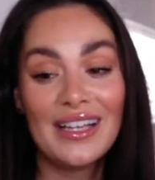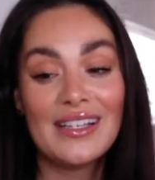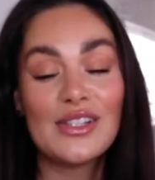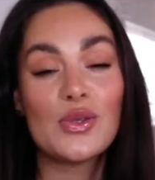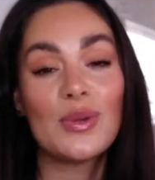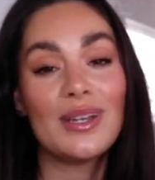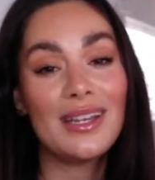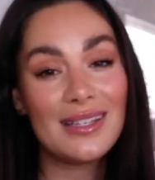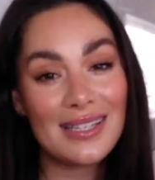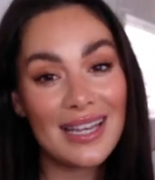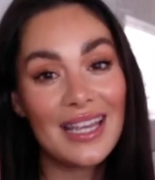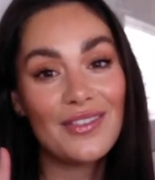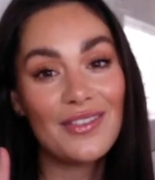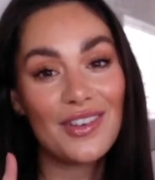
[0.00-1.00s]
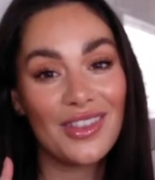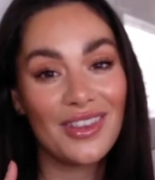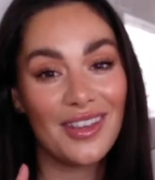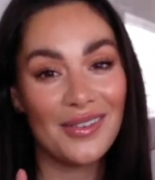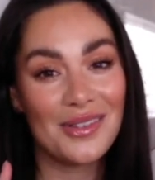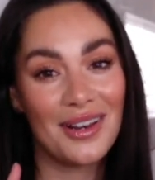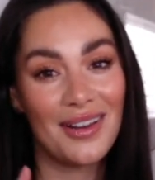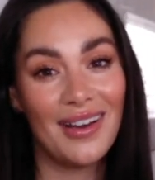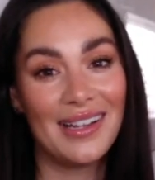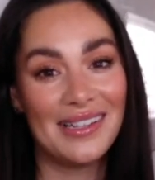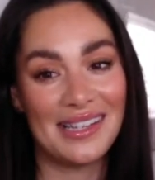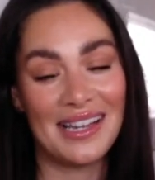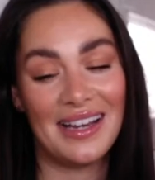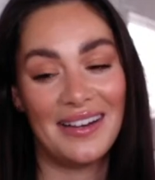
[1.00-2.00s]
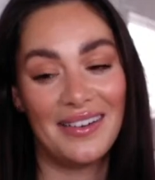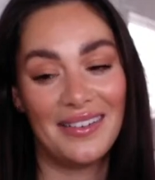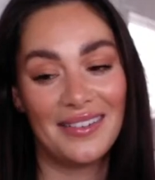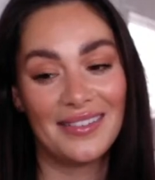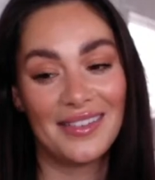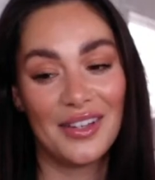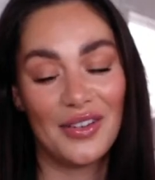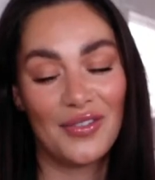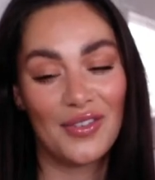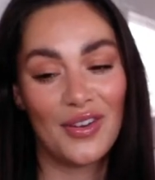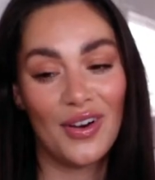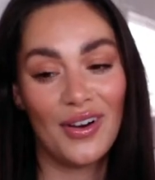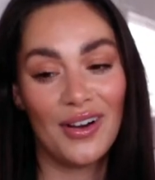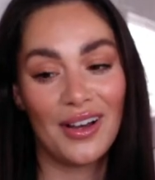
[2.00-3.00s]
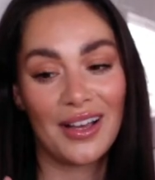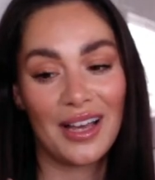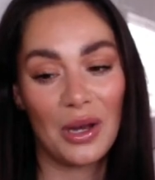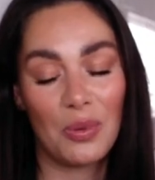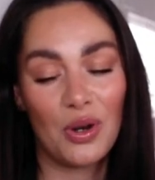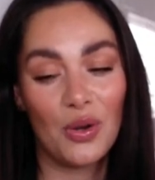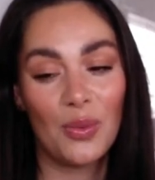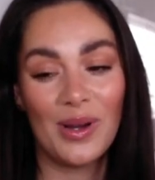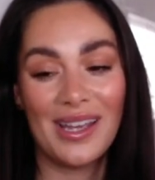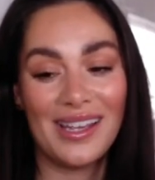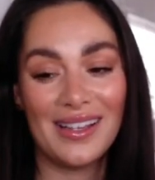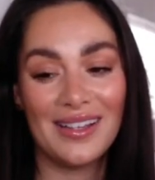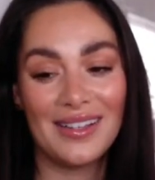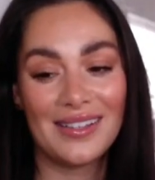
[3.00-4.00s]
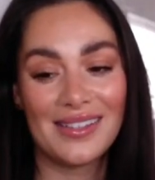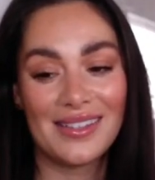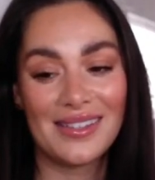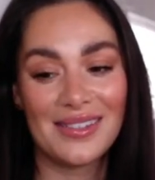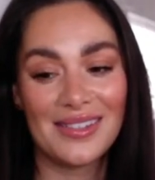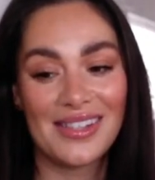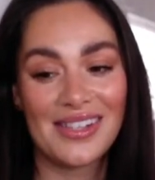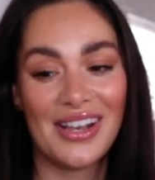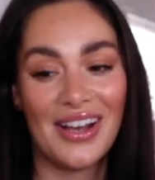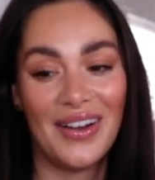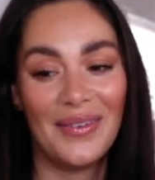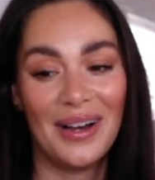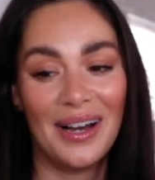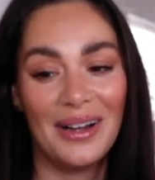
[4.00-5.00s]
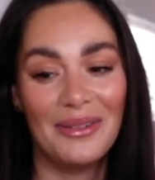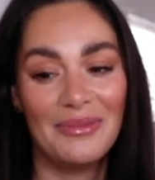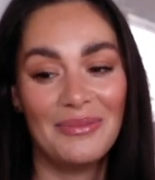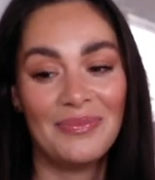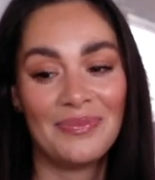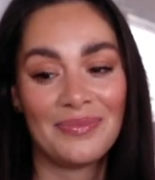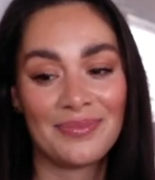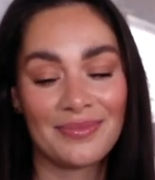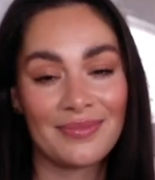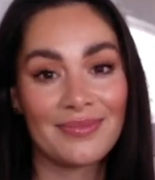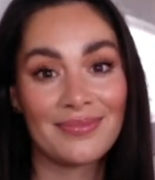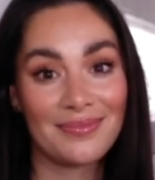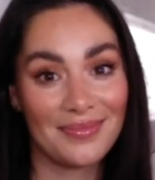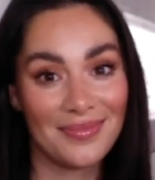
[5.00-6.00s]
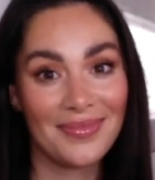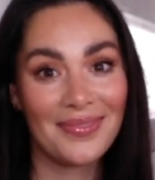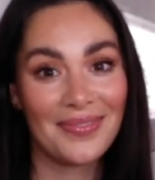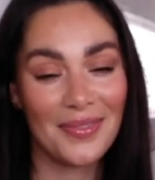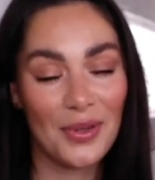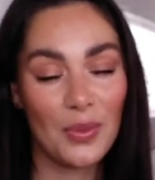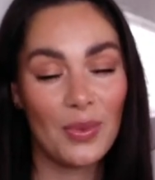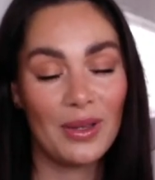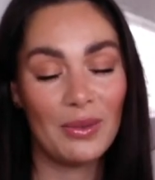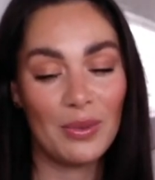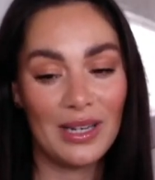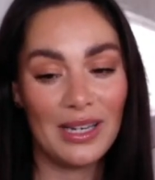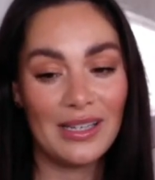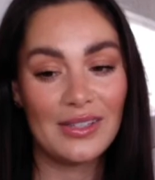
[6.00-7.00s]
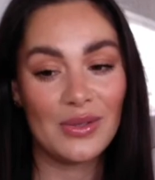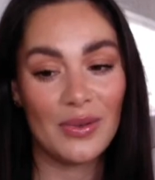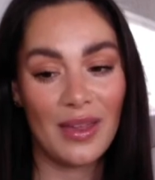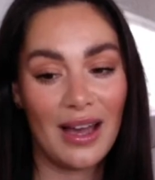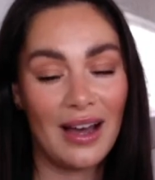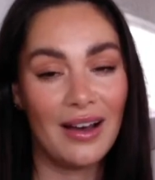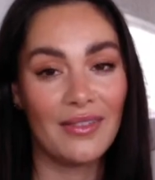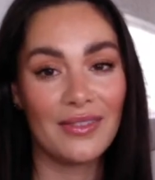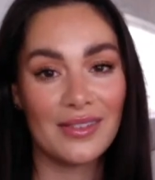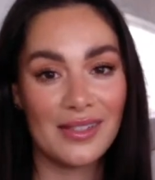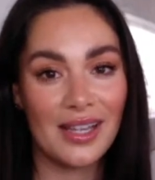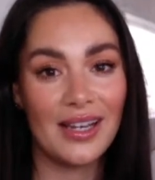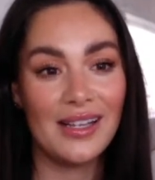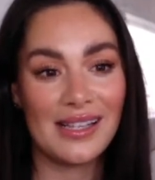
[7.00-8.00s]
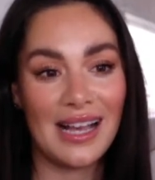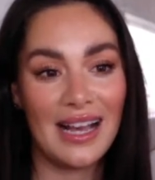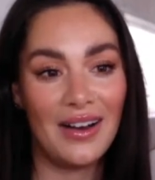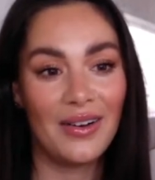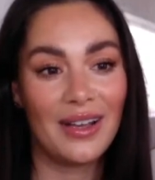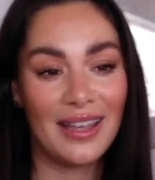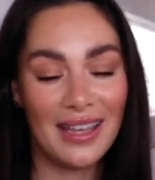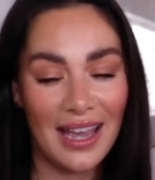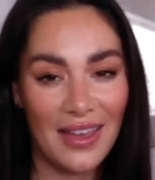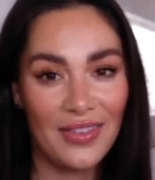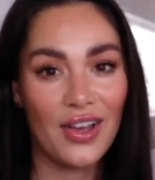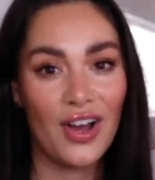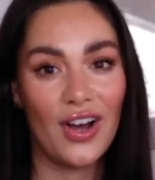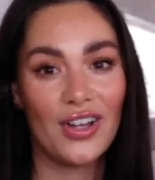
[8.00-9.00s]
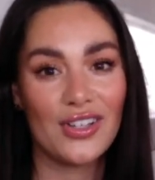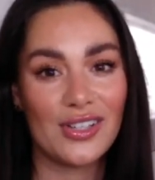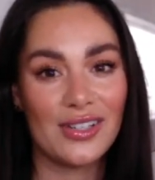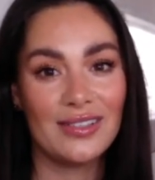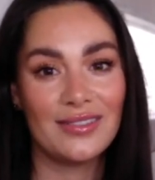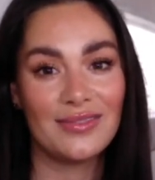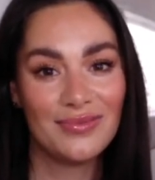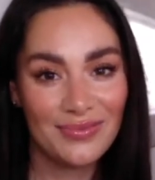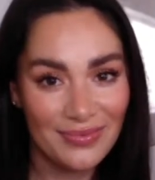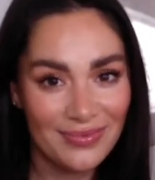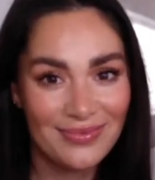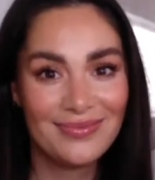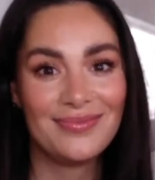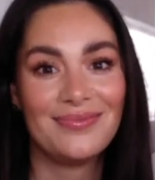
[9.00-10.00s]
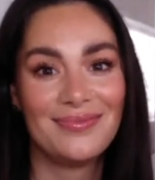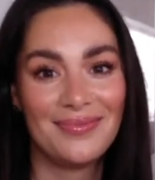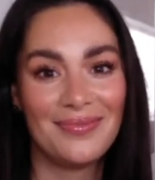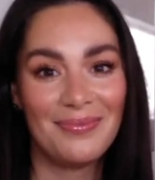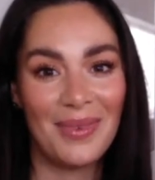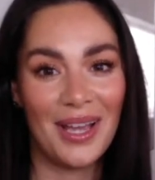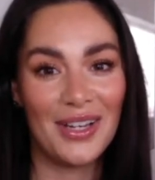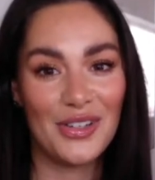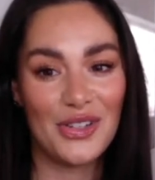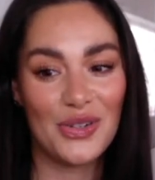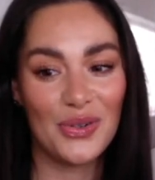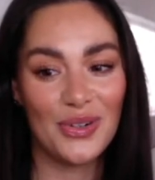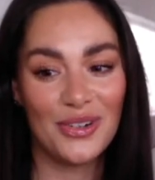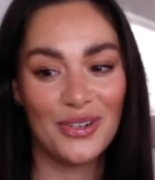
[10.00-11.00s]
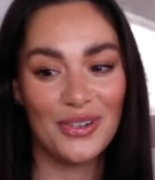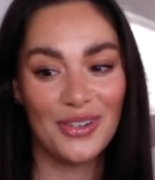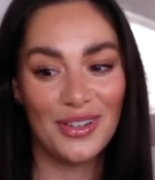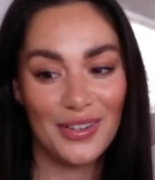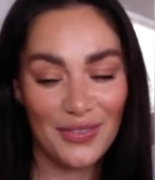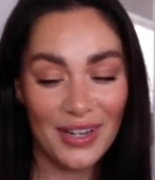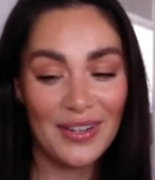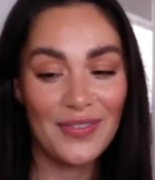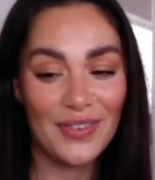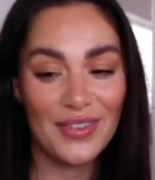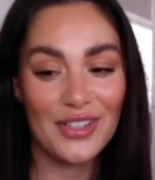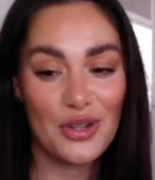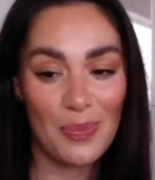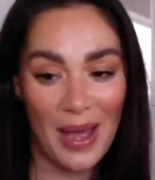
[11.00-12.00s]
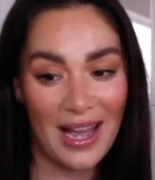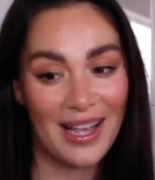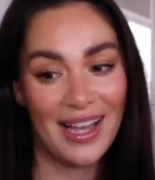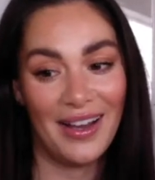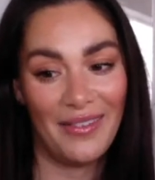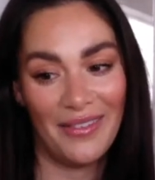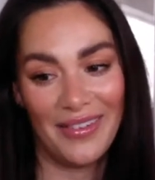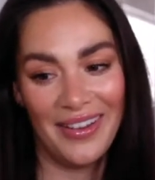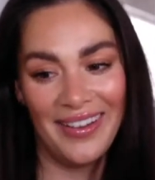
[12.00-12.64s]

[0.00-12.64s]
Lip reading: So we need to even those lines out. You've got a couple of weeks, so we need to sort that out. Sunny's out, get in the garden, make sure you've evened your back out.